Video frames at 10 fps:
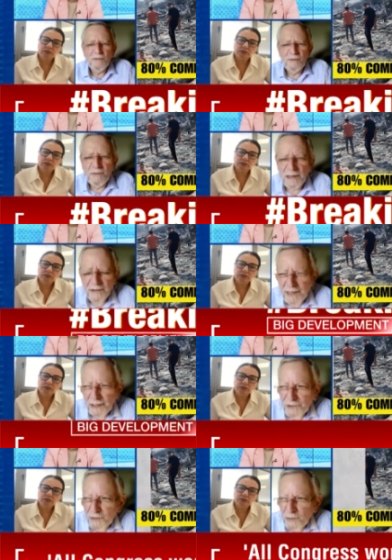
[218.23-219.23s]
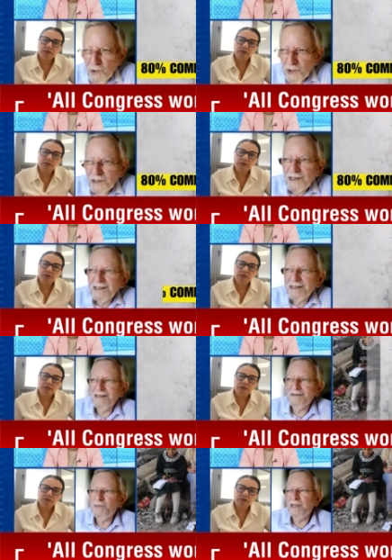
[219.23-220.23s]
we're a country at war
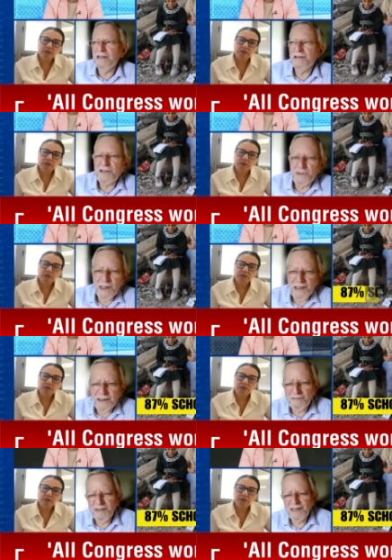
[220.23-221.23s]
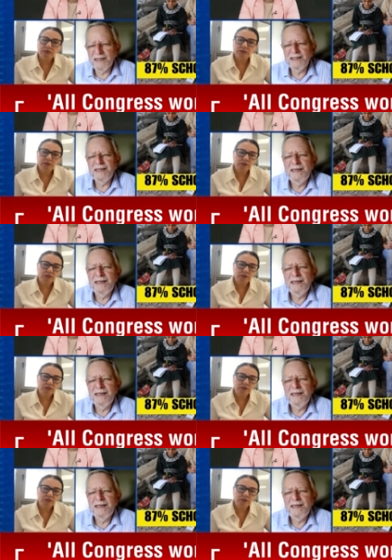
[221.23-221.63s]
and we're surrounded by